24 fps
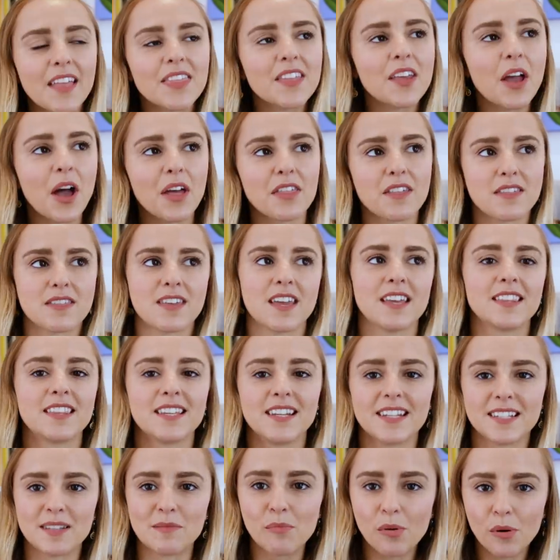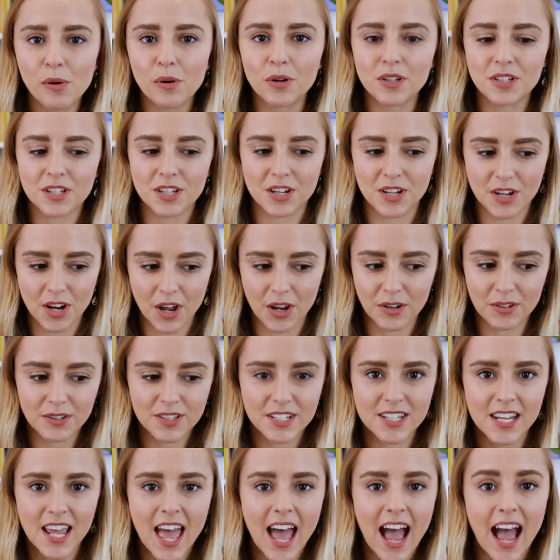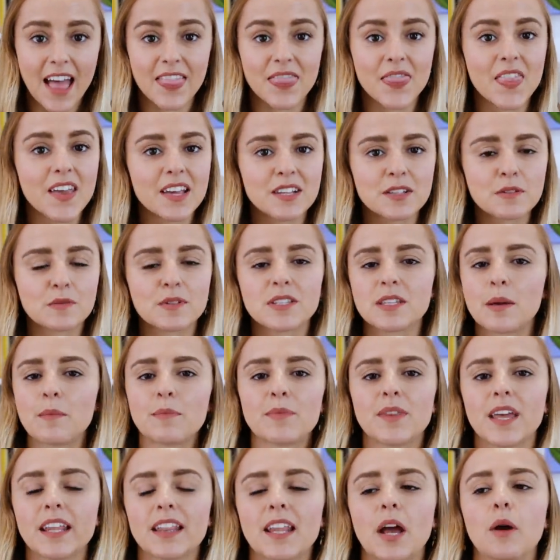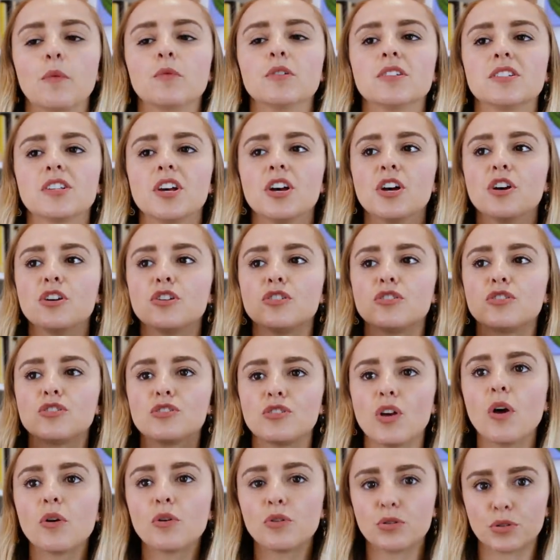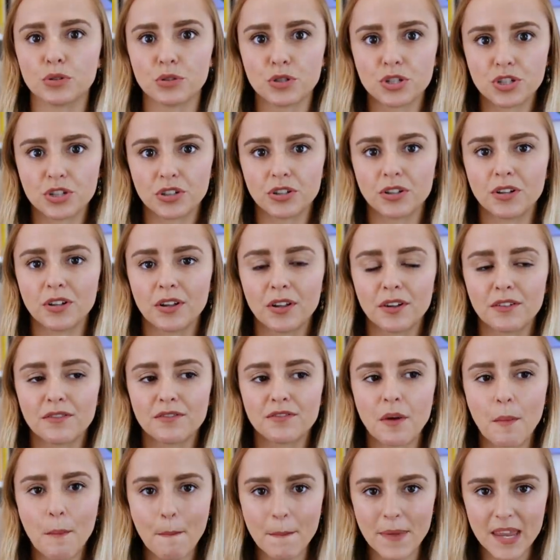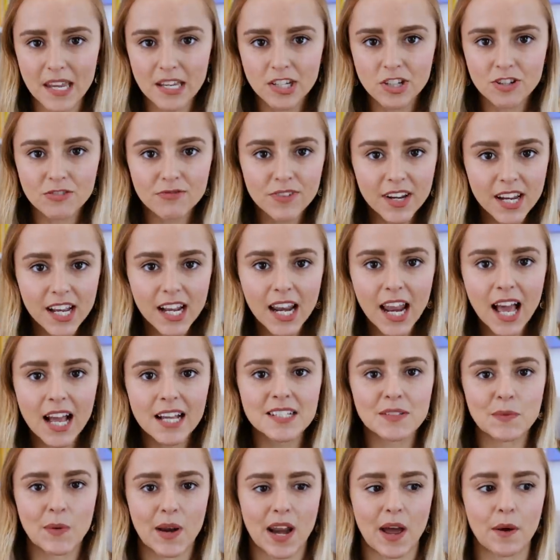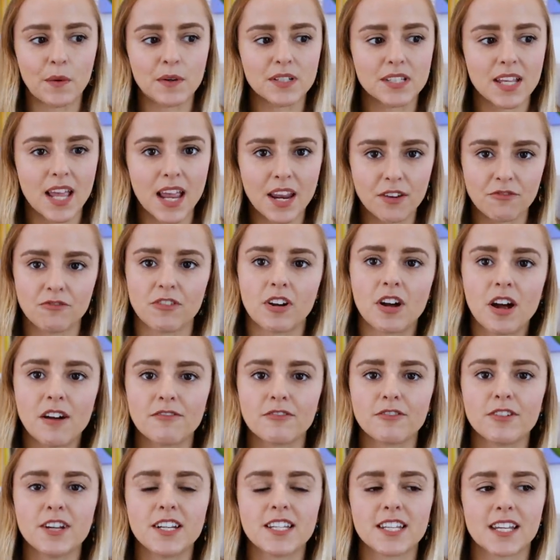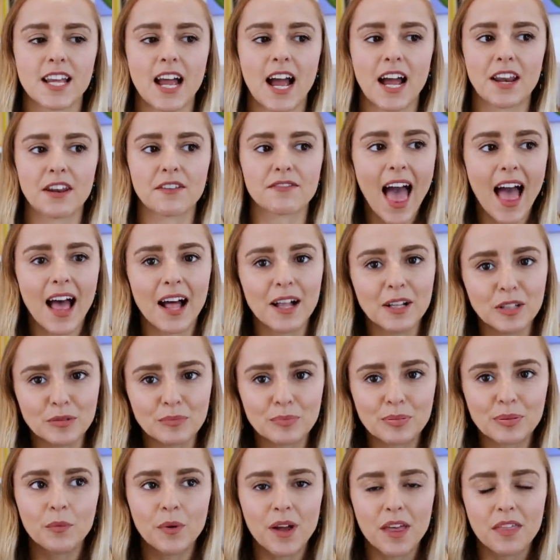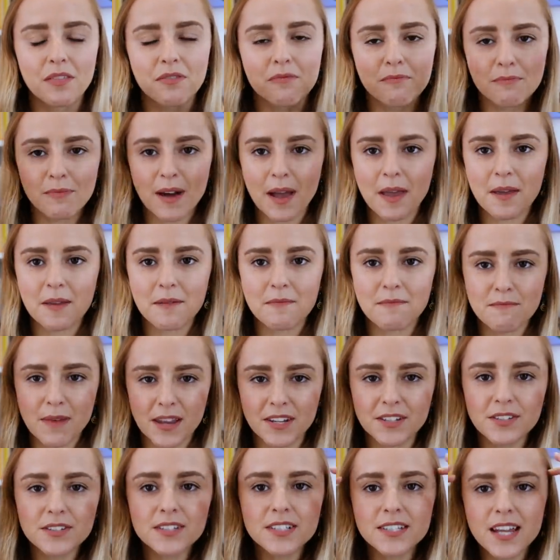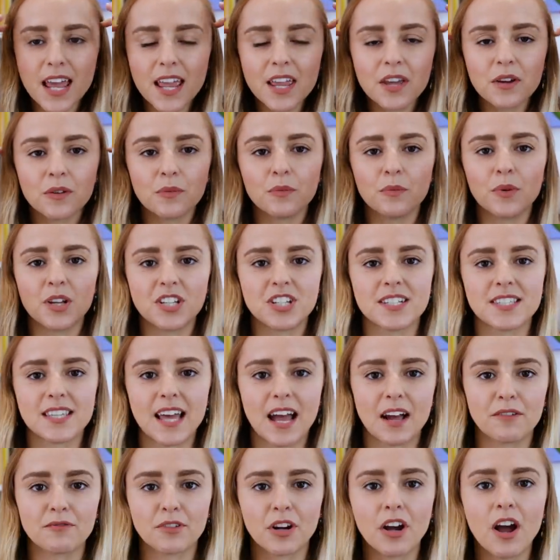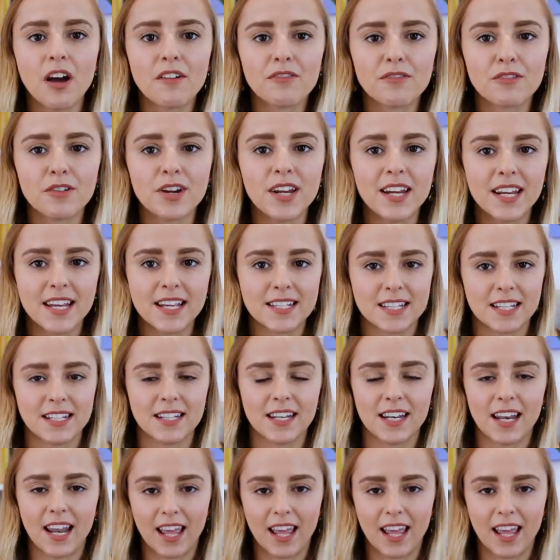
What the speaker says: And the other thing that it's important to note, and this was something that was so crucial for me to realize when I was in recovery to kind of help with my mental state, which is that recovery isn't